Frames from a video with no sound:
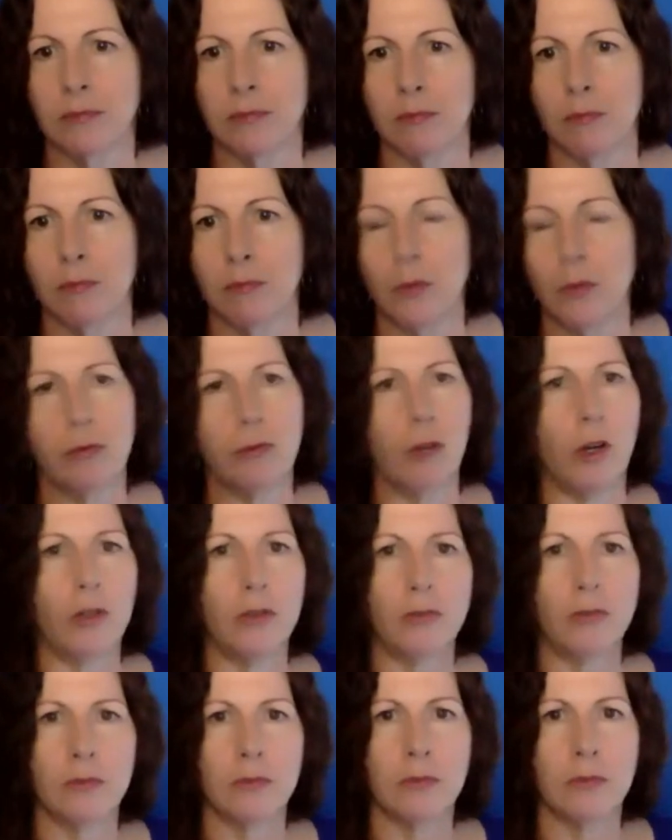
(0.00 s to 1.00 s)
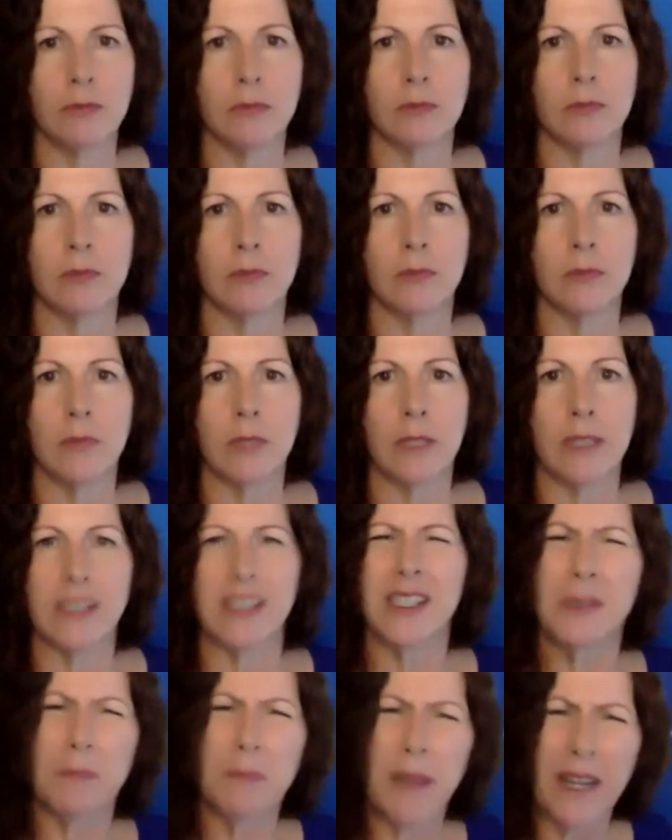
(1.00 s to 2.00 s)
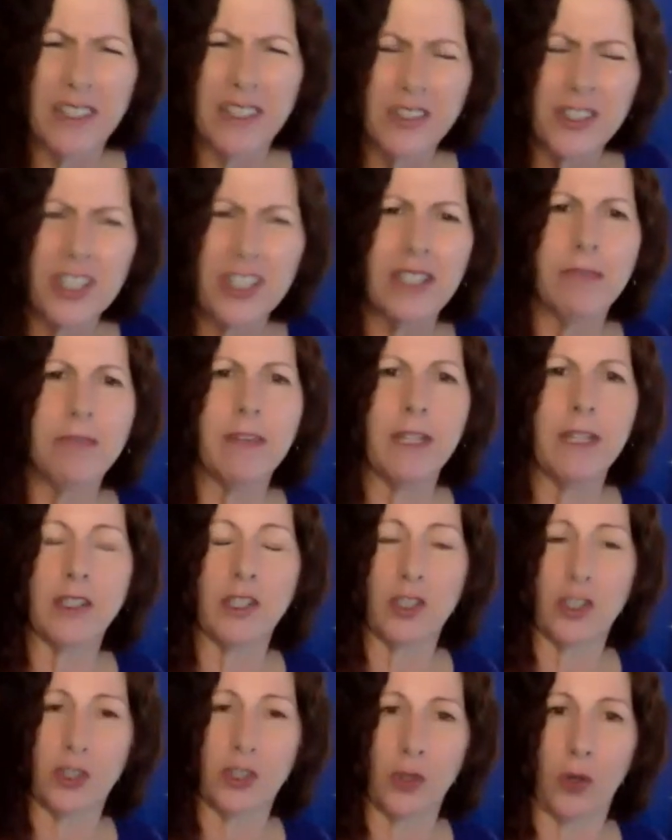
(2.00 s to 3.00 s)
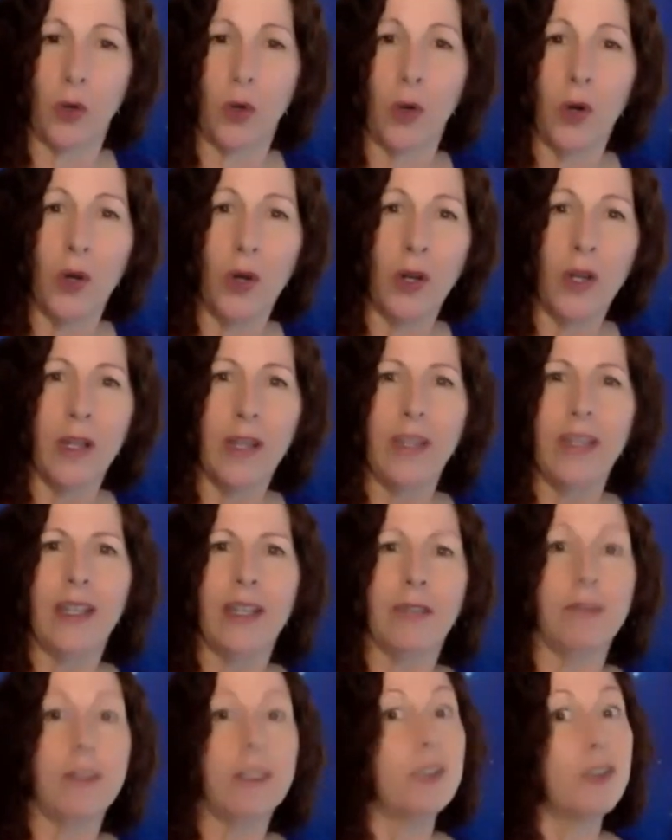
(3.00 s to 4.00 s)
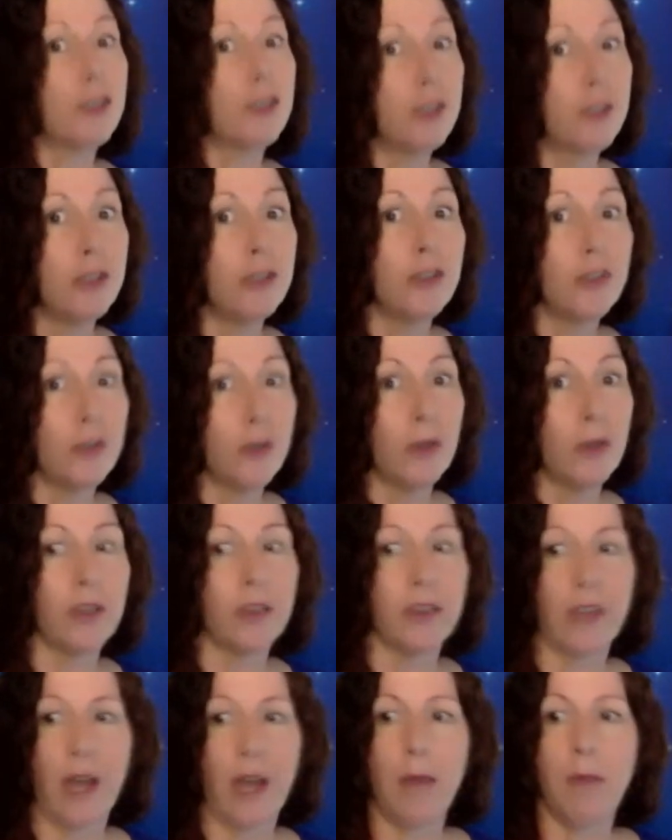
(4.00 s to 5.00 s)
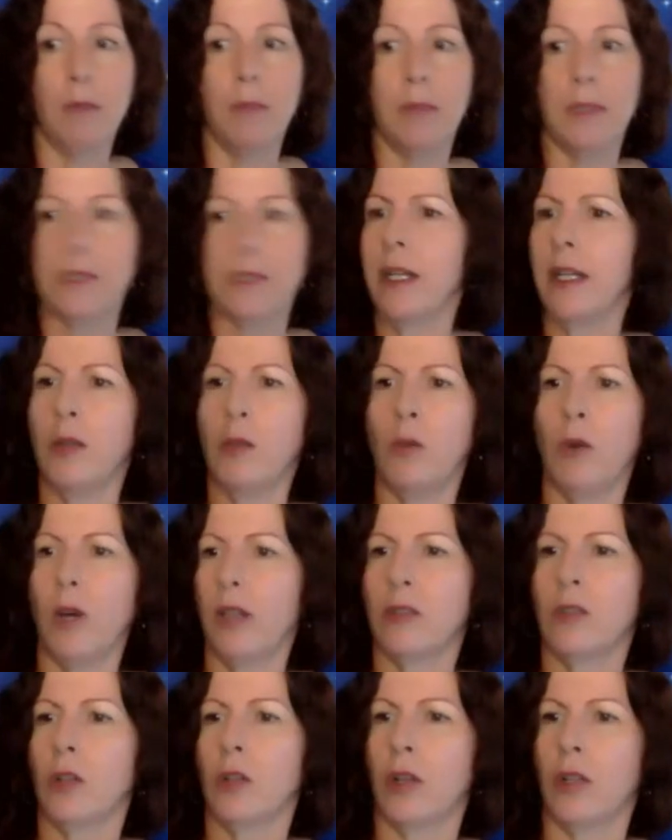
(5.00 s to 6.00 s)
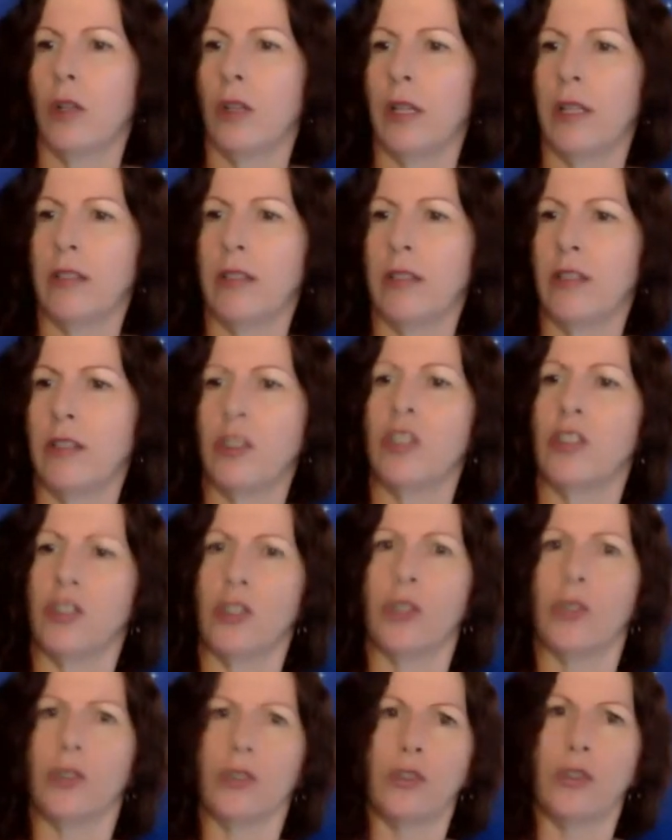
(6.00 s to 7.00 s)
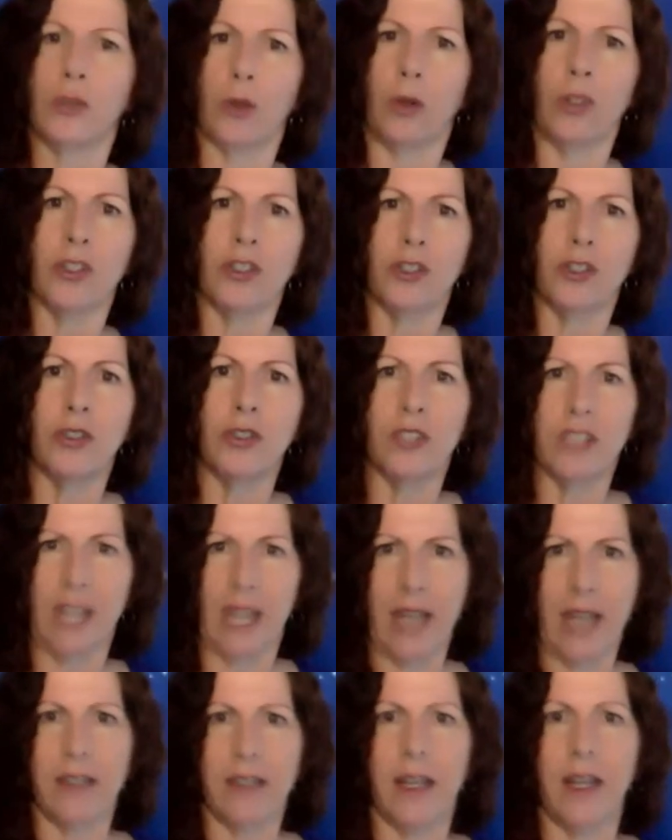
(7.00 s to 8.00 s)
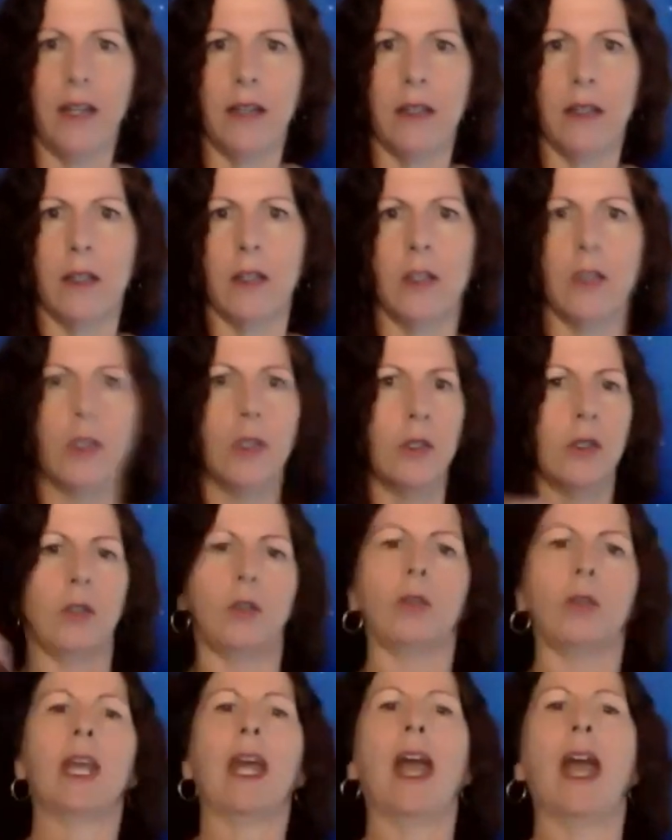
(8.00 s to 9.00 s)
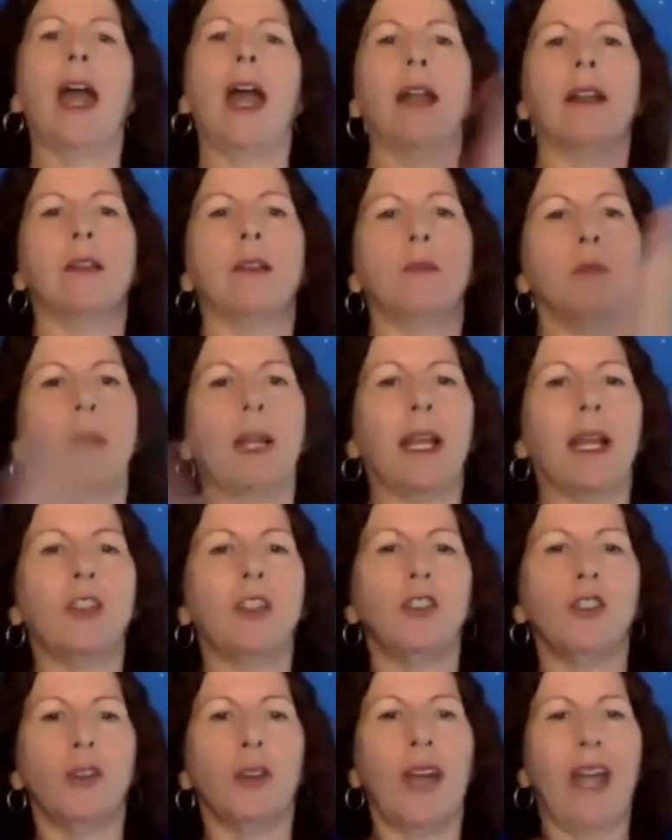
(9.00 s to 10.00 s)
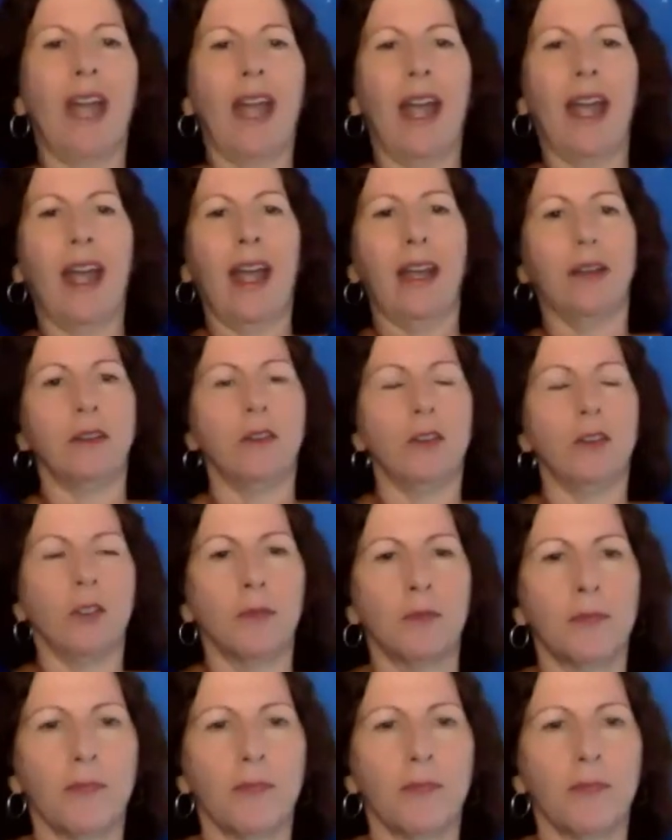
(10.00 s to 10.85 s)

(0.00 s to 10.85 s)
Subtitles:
Move on. Especially if they're sore. If they're too sore to thump, is anyone got, it's just too sore, it's too tender, you can place your hand.